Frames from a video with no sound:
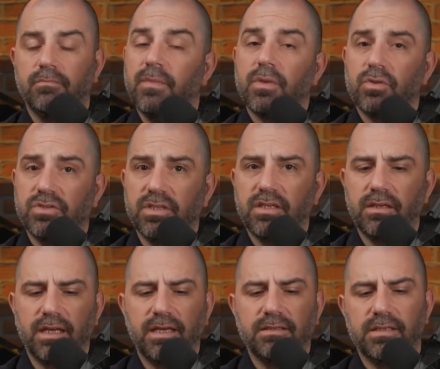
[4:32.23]
Using a
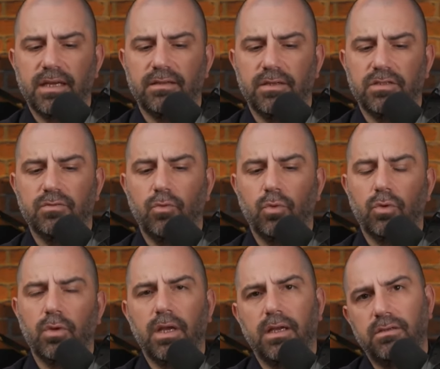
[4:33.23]
lens at this focal
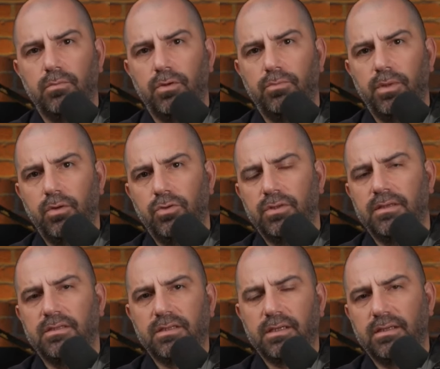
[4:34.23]
length reveals
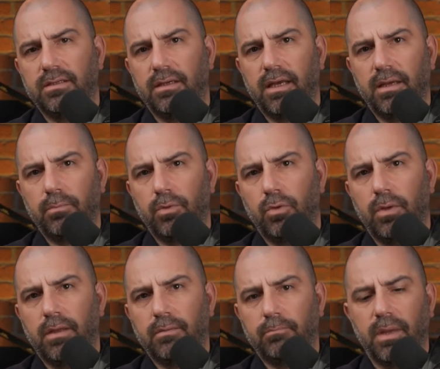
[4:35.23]
its ease and
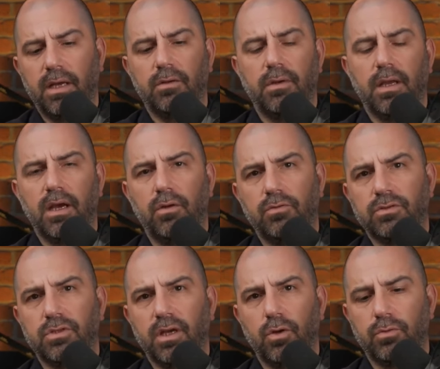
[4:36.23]
beauty. Many renowned
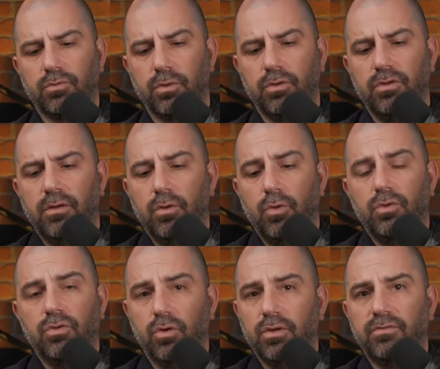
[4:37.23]
photographers use
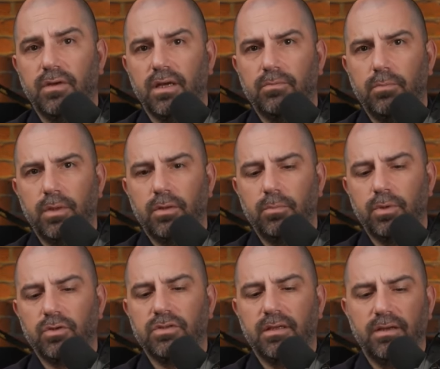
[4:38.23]

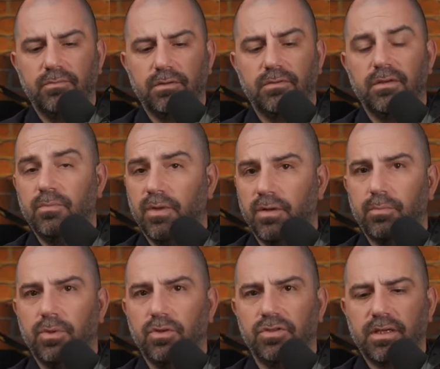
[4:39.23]
35mm and
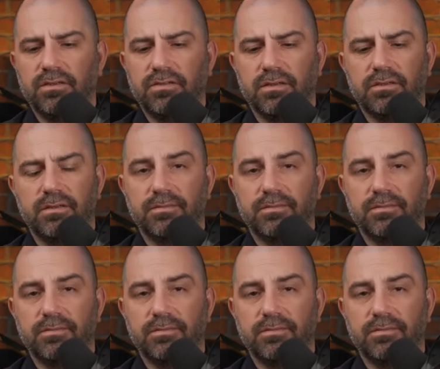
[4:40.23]
50mm lenses.